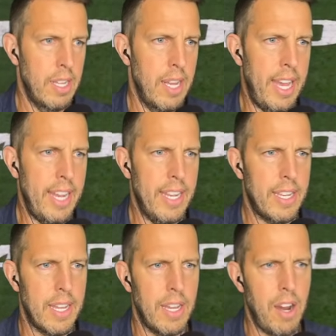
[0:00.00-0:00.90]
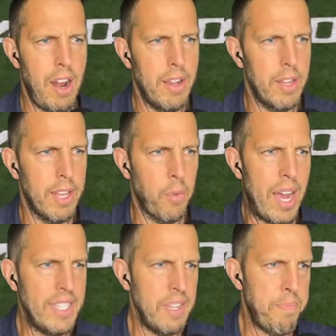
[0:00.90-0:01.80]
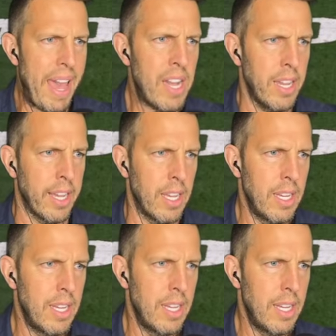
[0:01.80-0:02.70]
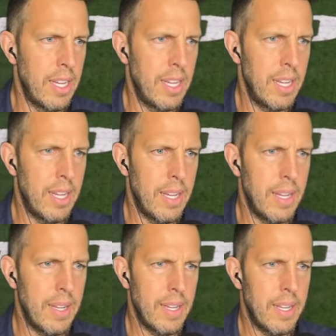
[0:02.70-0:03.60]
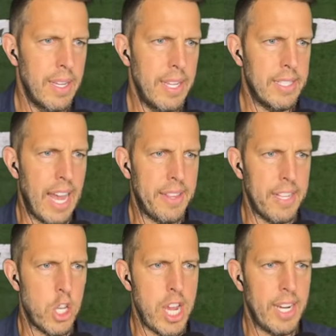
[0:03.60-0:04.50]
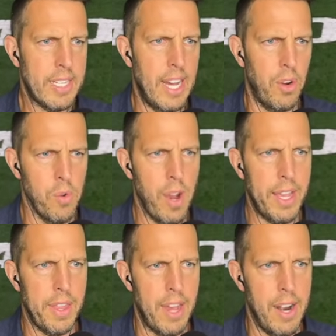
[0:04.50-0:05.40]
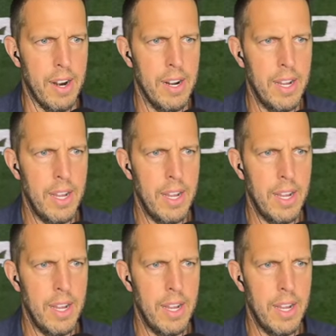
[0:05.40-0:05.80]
And all right, like, why is he bailing? He's got the check down right there.